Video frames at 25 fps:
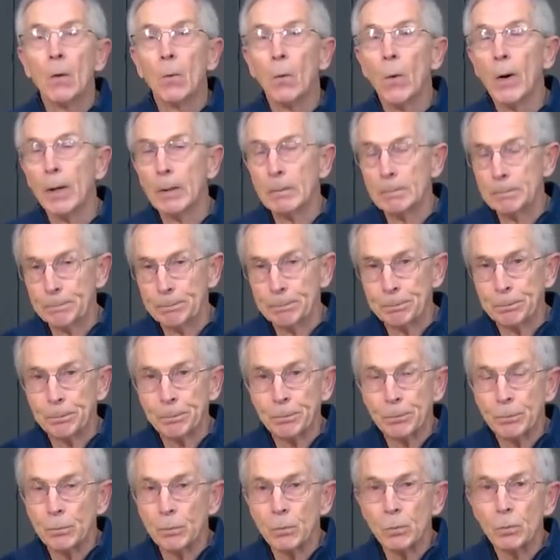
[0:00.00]
Well,
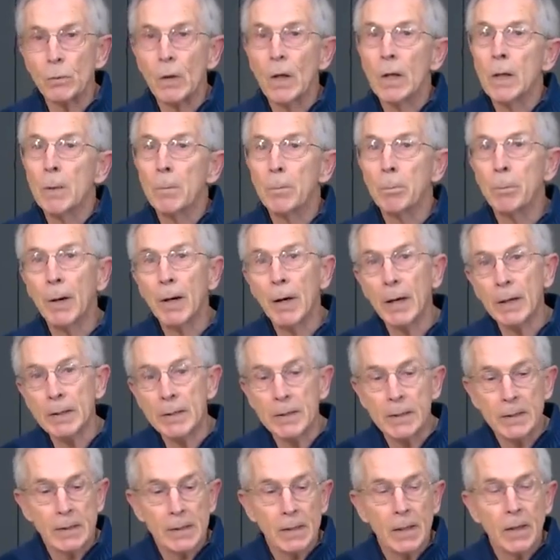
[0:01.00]

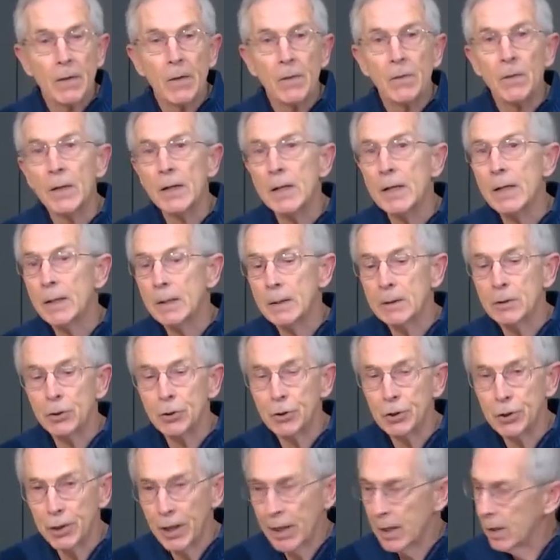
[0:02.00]
but the
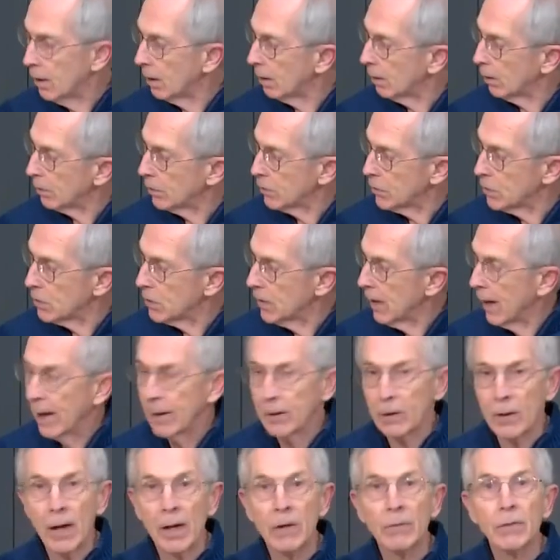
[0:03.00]
shells
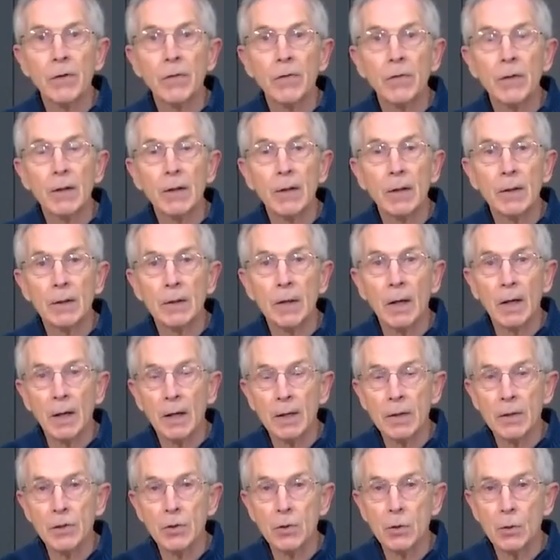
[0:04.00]
and everything that
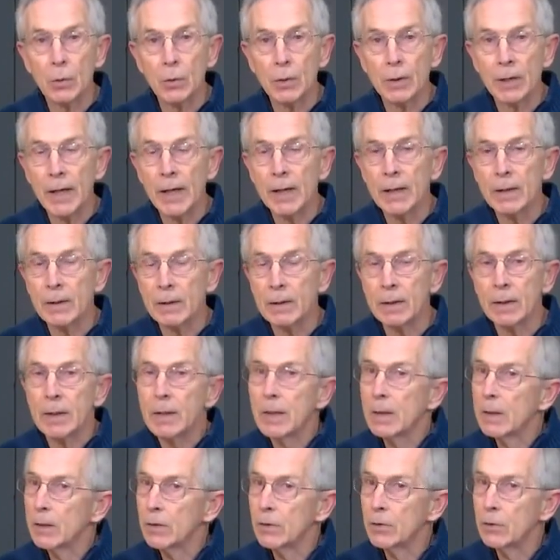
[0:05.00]
God has created
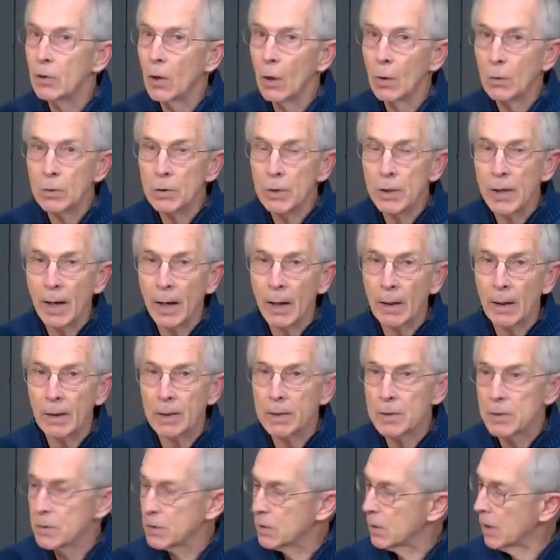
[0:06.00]
don't tell
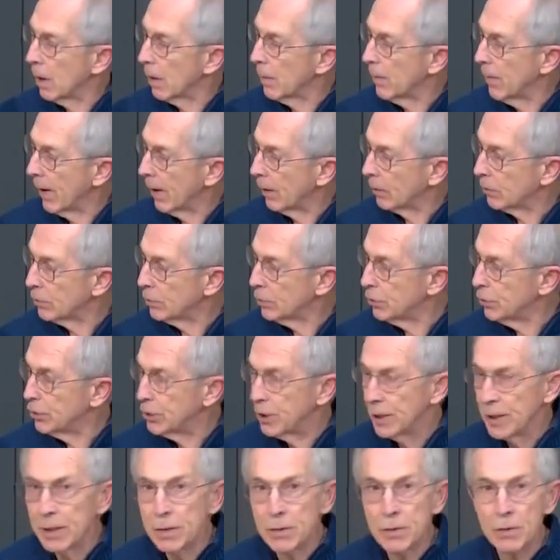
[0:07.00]
us about
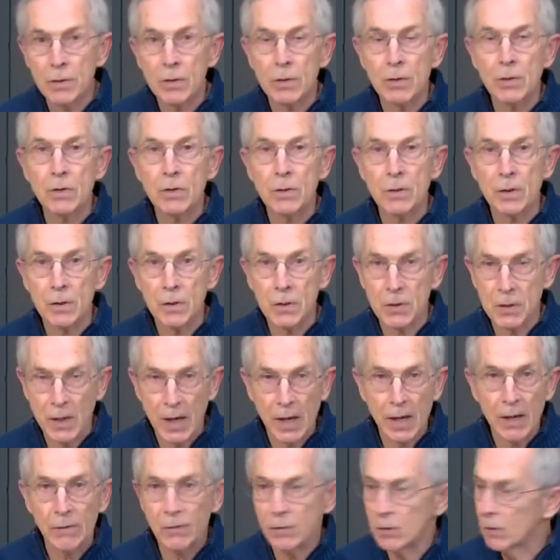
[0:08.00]
Jesus, the
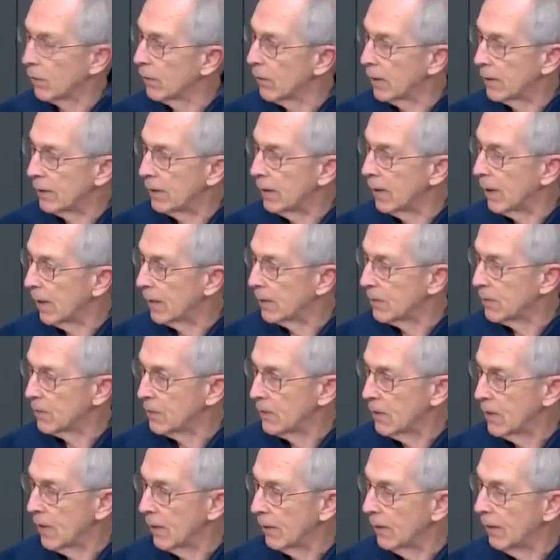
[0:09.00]
Savior that God
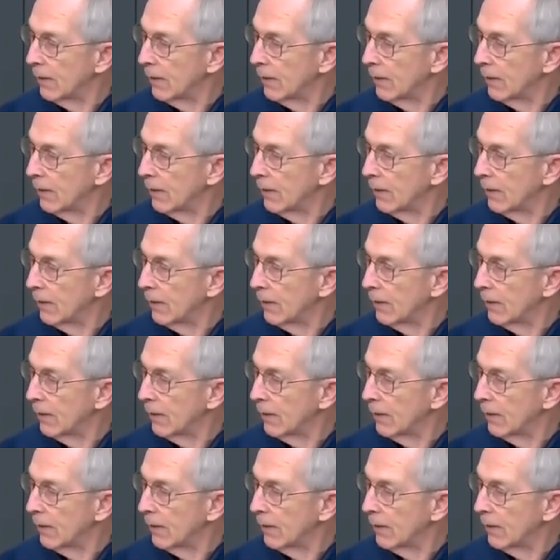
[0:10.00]
sent.